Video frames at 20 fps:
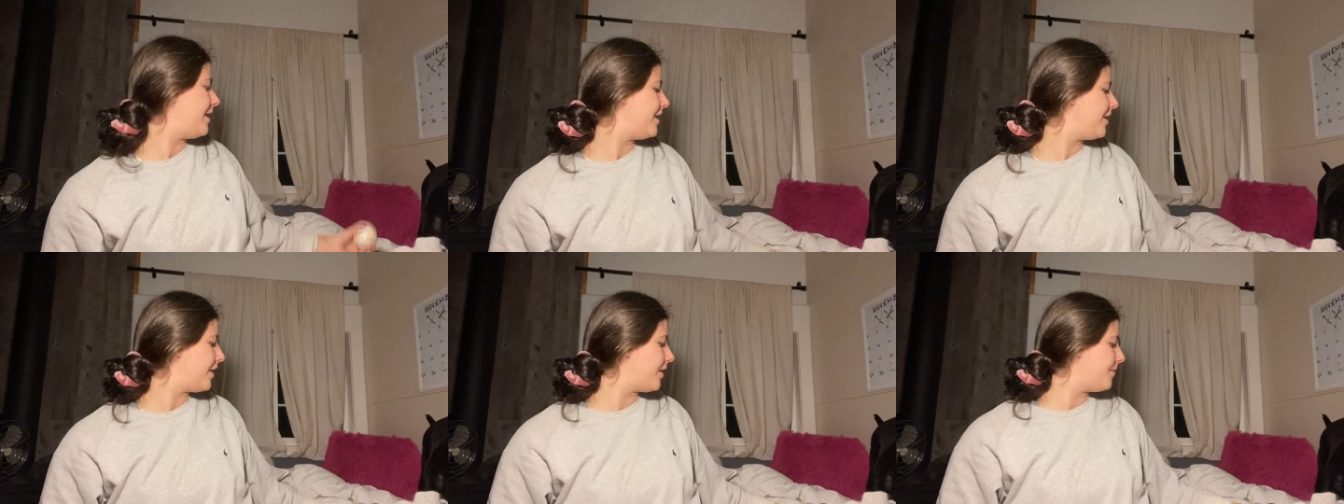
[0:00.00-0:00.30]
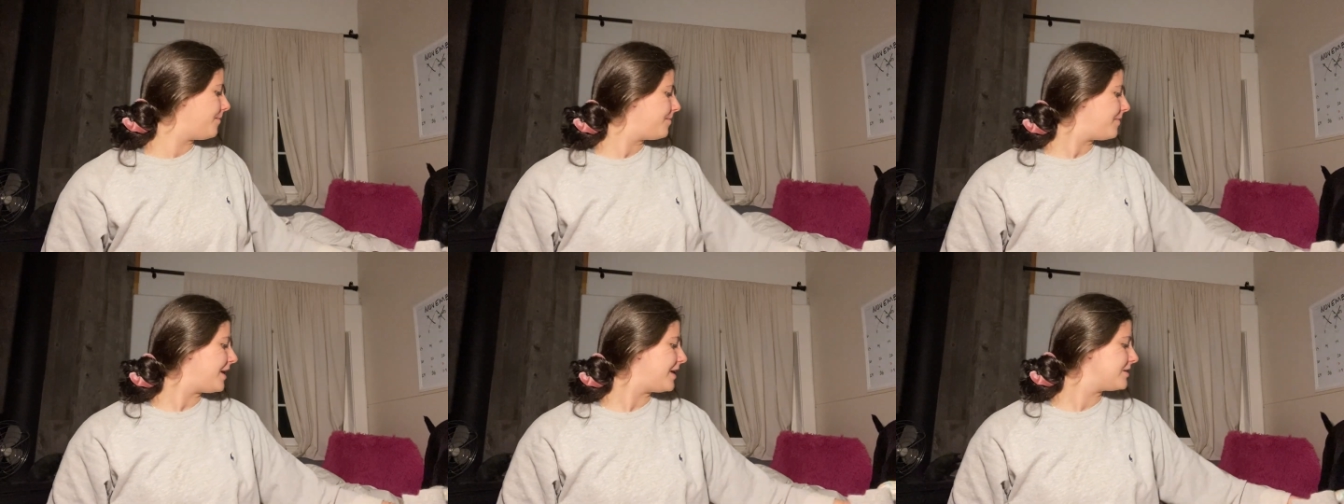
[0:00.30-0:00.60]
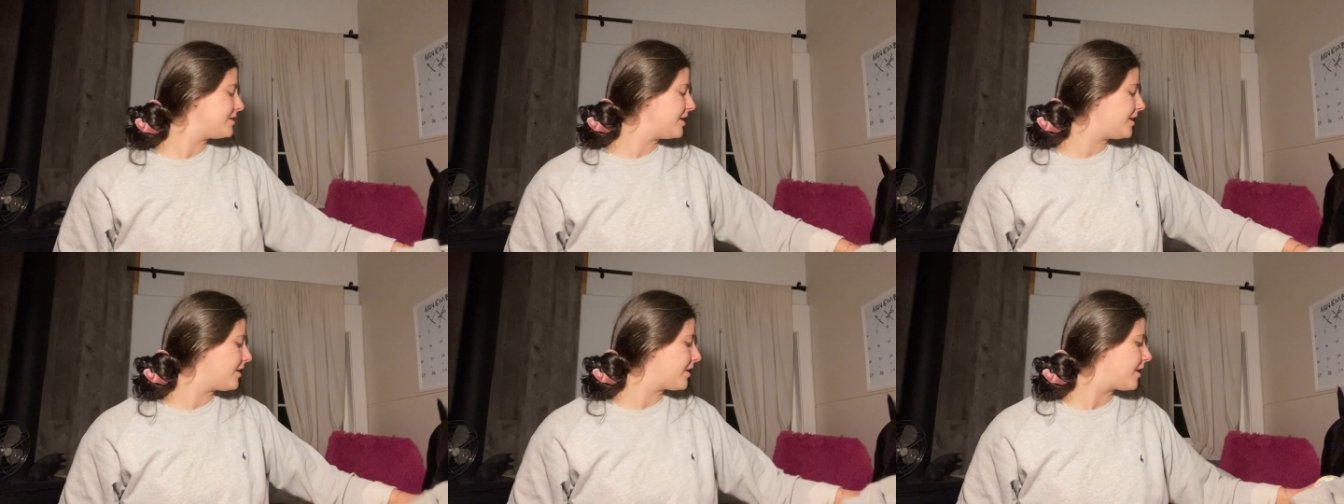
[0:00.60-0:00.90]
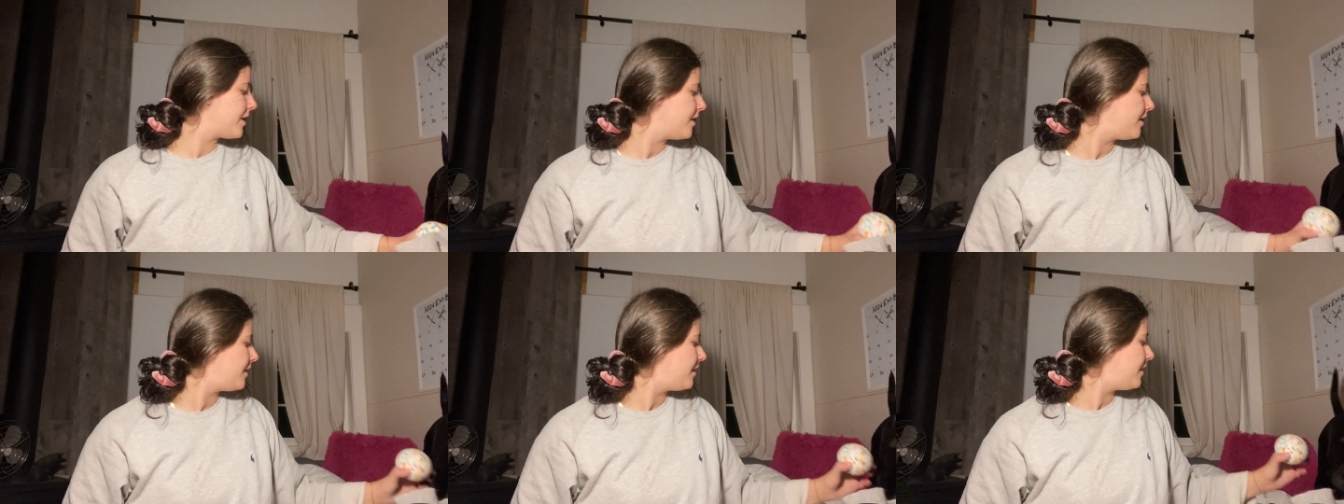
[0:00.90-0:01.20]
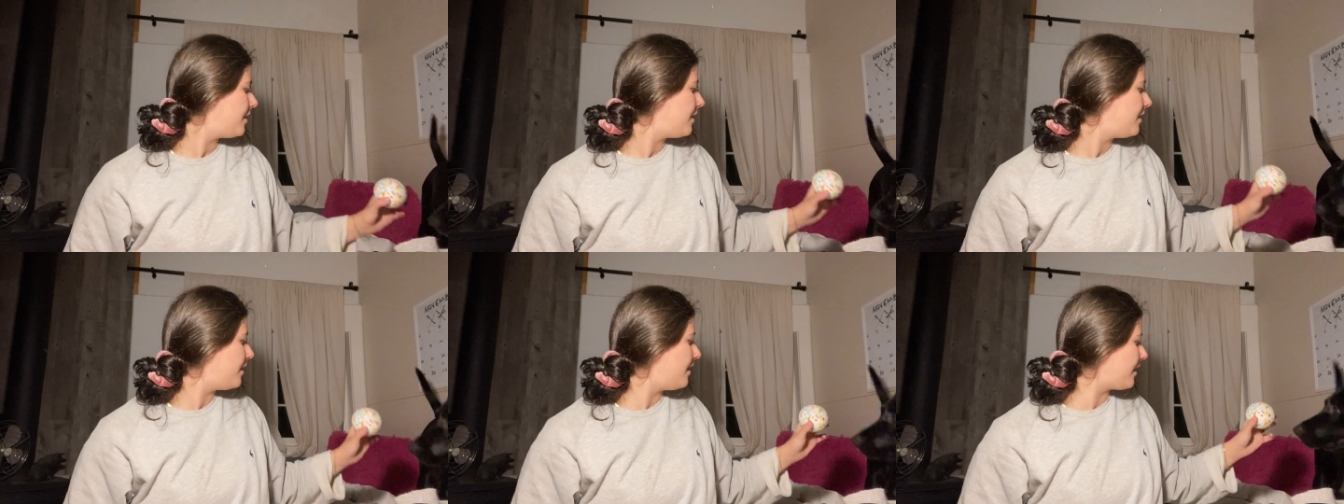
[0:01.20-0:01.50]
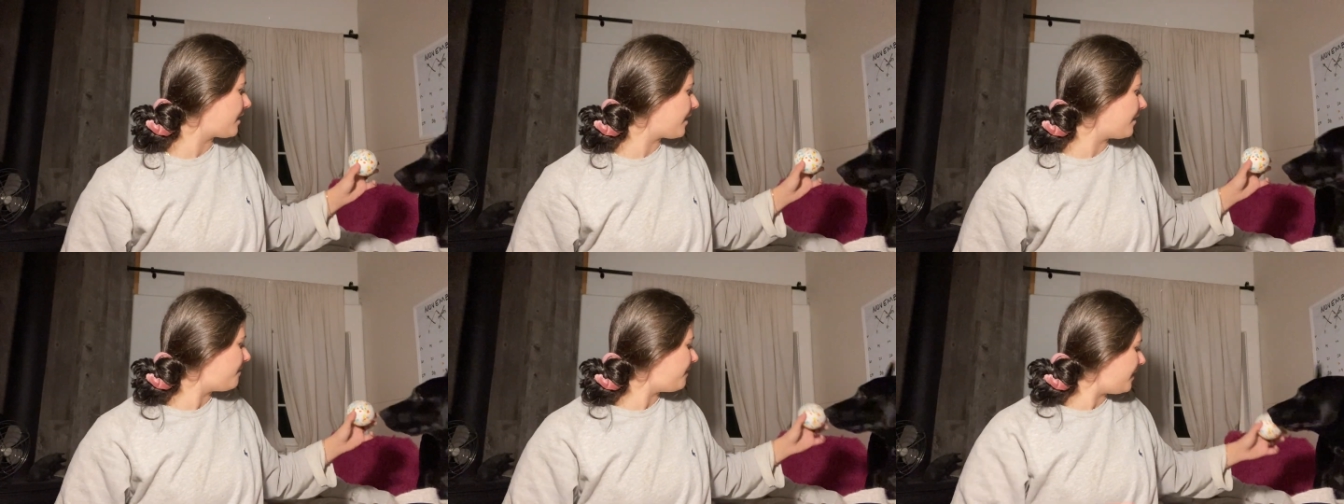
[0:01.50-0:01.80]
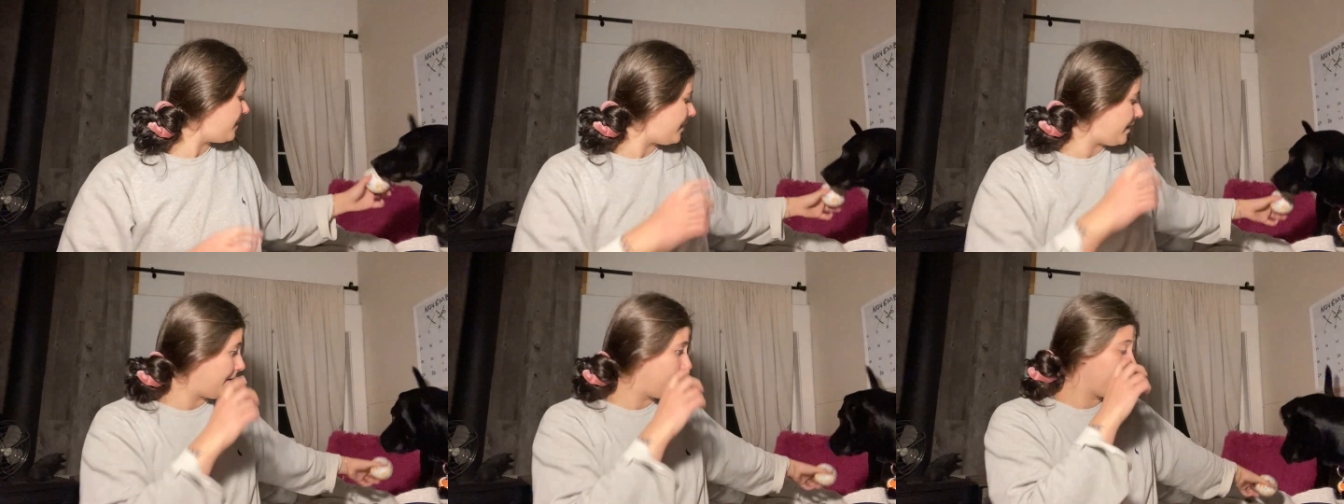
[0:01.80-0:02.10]
Here you go, Ashley, look. Like I
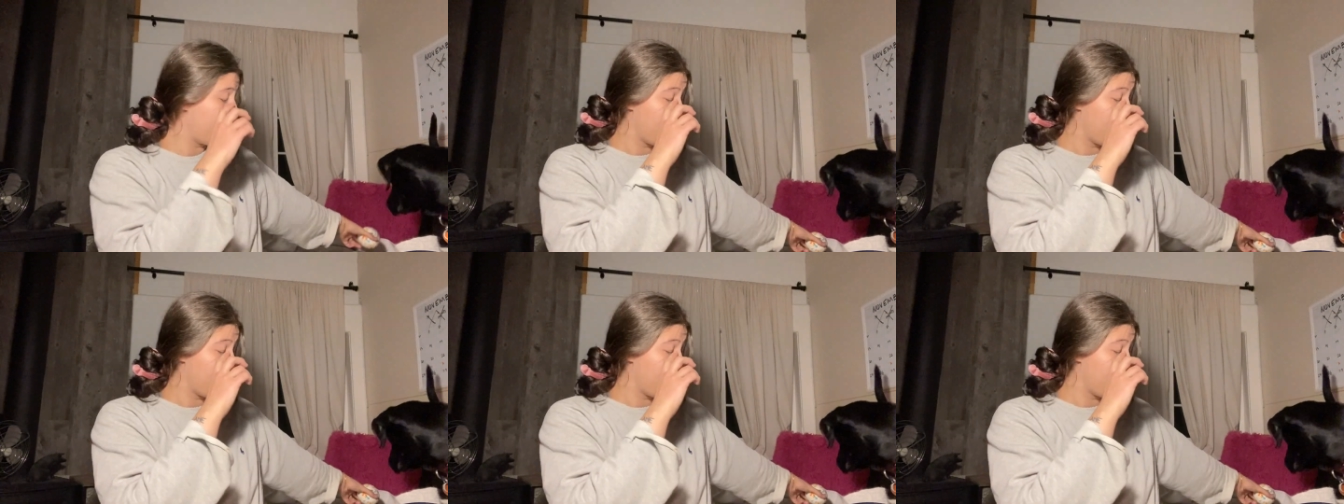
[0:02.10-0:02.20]
found it.